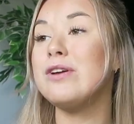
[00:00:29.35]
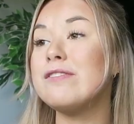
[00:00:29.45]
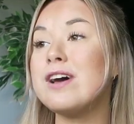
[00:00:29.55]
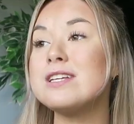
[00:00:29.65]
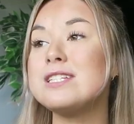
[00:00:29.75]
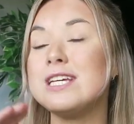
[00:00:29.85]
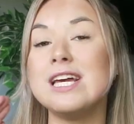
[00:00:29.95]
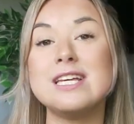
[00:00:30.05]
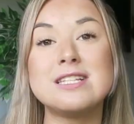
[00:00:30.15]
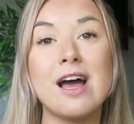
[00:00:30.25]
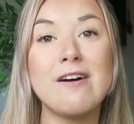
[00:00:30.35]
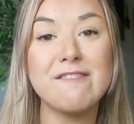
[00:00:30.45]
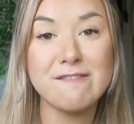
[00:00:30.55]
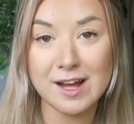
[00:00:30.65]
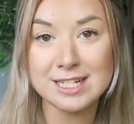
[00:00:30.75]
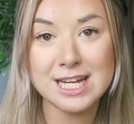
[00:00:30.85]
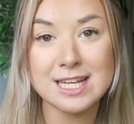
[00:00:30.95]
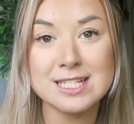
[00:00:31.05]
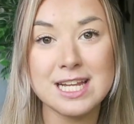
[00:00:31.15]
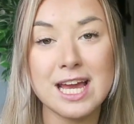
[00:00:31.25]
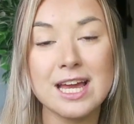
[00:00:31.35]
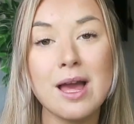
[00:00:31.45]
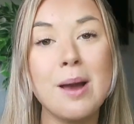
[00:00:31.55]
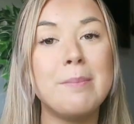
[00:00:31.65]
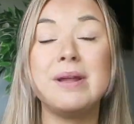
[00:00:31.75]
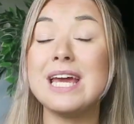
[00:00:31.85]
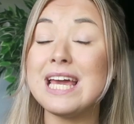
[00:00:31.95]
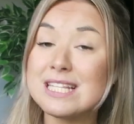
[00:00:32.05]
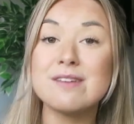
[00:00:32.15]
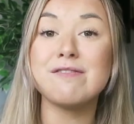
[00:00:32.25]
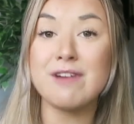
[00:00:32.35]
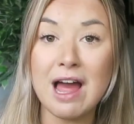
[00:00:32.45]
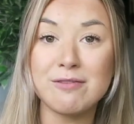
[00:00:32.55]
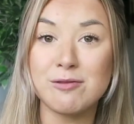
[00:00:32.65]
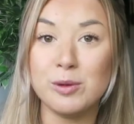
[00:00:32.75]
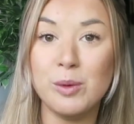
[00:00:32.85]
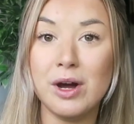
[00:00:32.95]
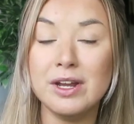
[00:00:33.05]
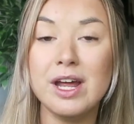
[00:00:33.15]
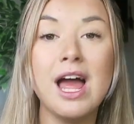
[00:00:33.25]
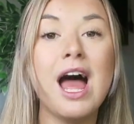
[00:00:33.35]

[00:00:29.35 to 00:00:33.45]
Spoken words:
University is fantastic, but it isn't for everyone.